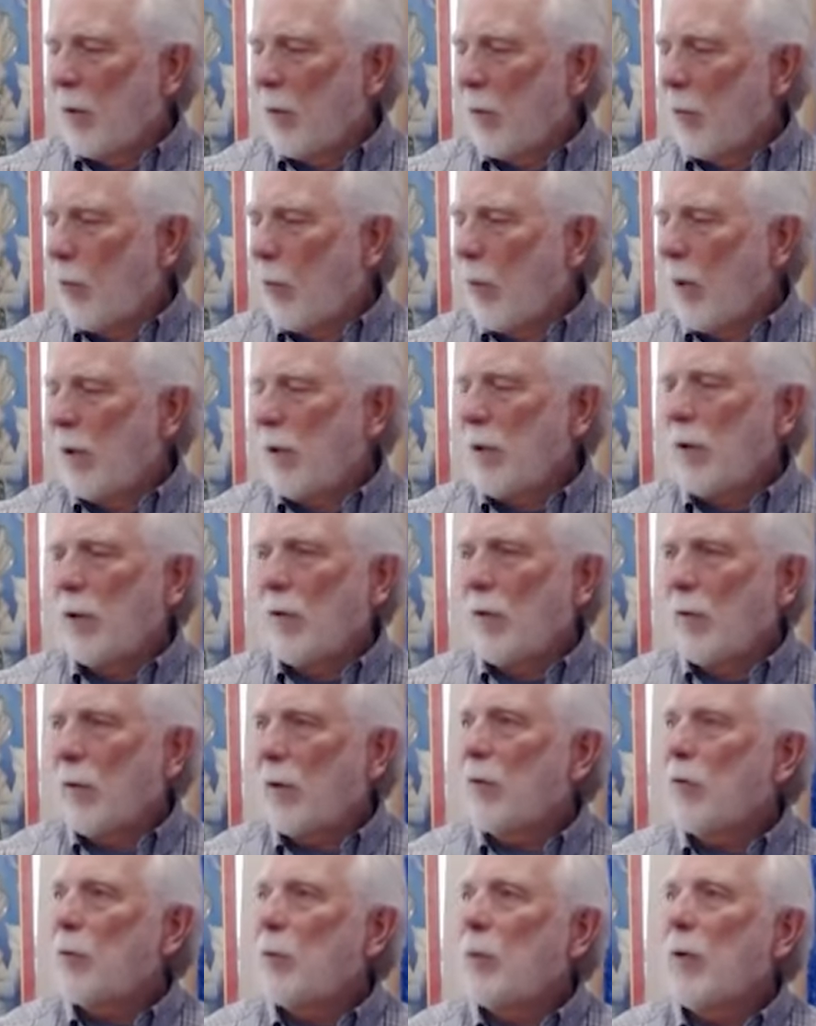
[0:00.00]
what you've
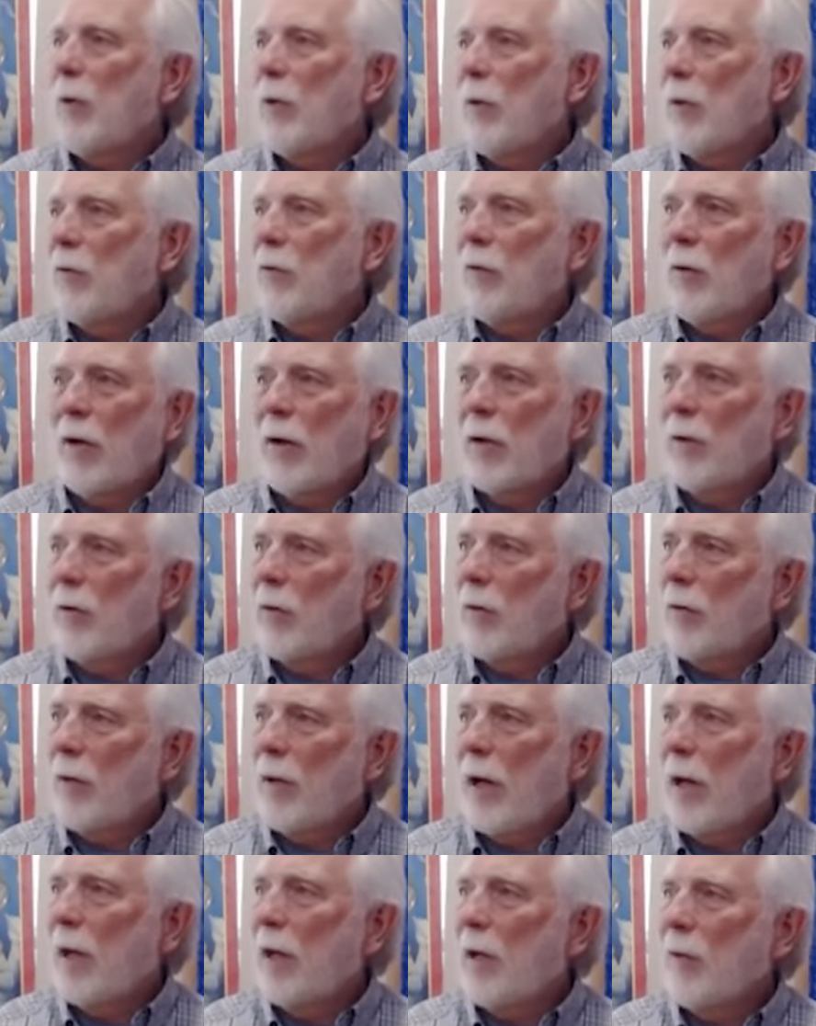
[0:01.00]
experienced in all your
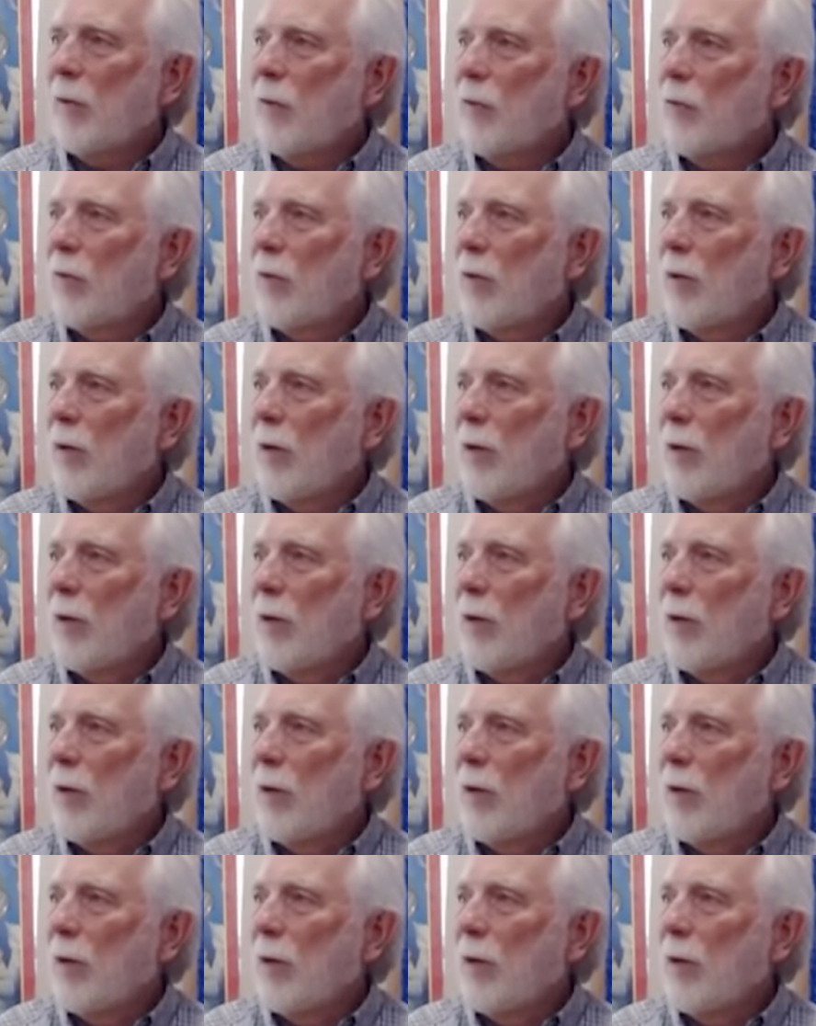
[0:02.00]
lives.